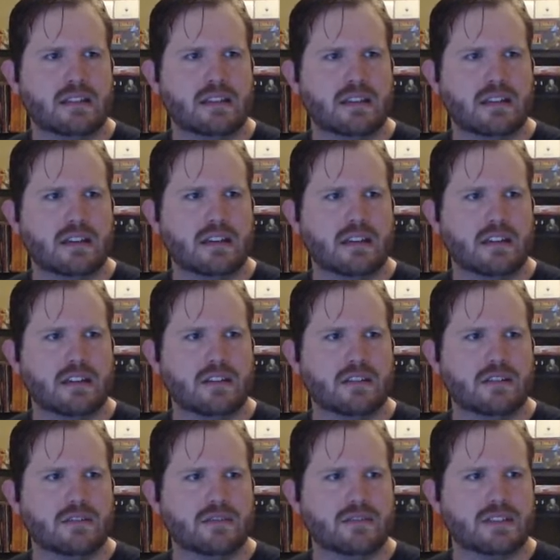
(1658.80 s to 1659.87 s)

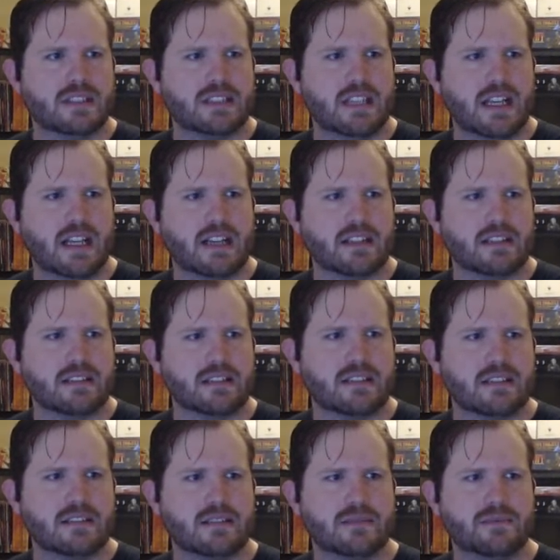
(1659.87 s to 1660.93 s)
of stacks,
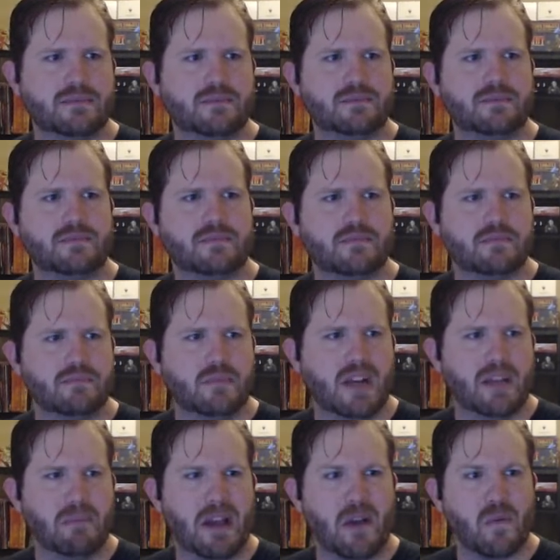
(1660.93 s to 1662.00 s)

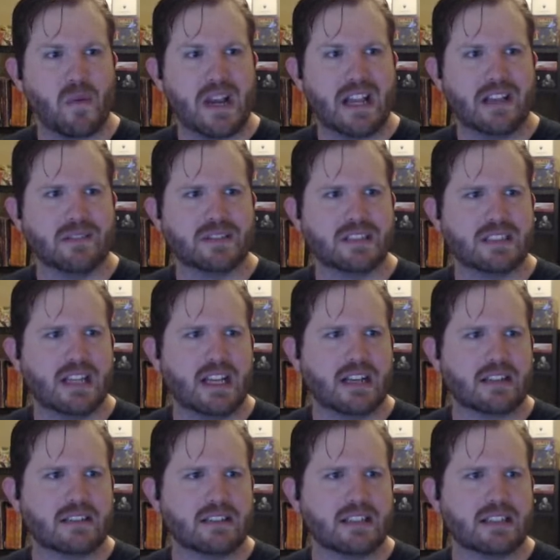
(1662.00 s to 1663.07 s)
my array of
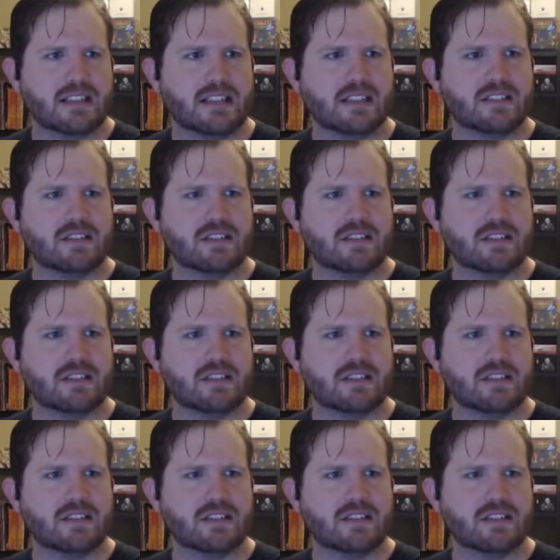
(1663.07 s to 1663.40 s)
stacks like this.